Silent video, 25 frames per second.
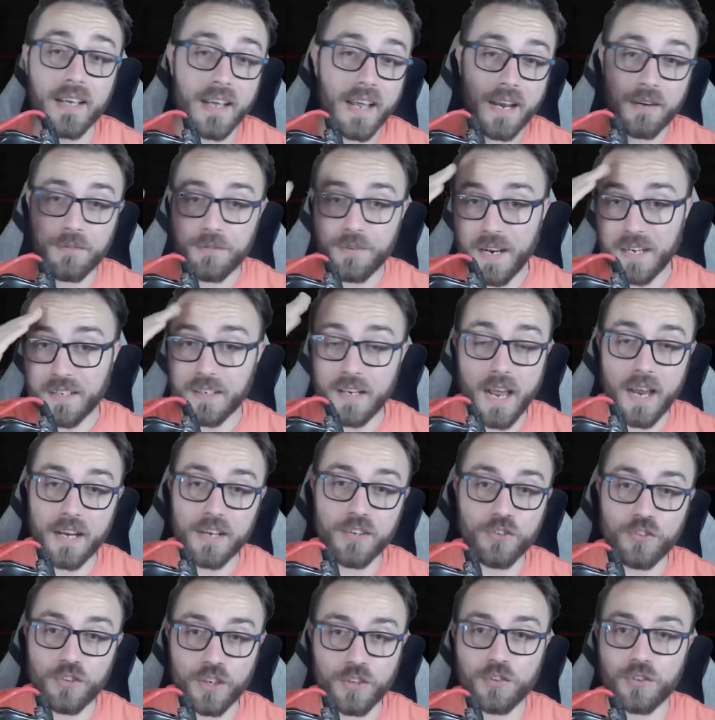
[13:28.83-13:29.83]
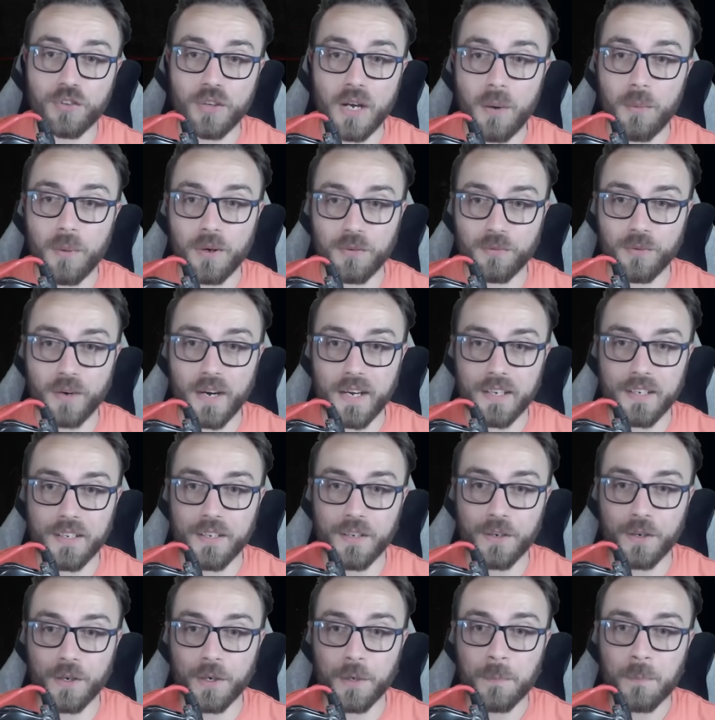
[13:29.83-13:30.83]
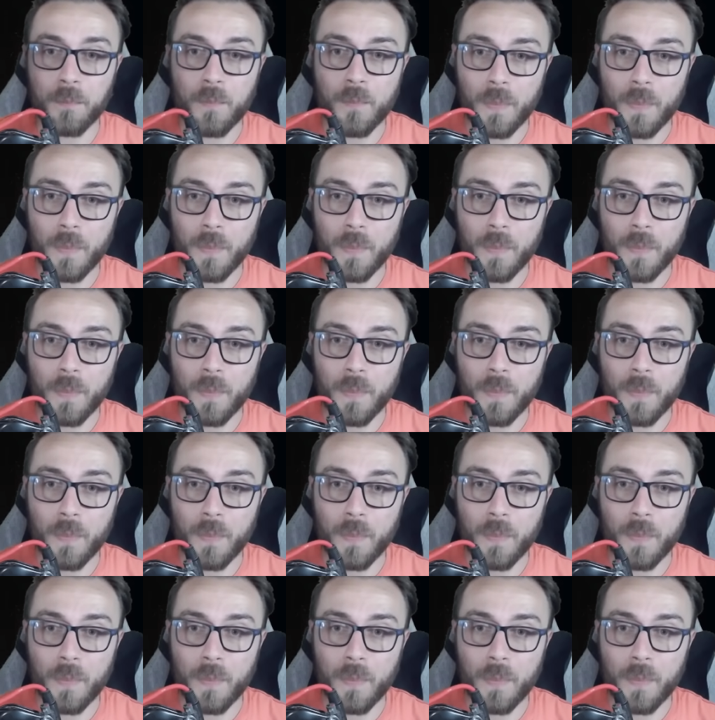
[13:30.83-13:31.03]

In fact, I just saw one right here.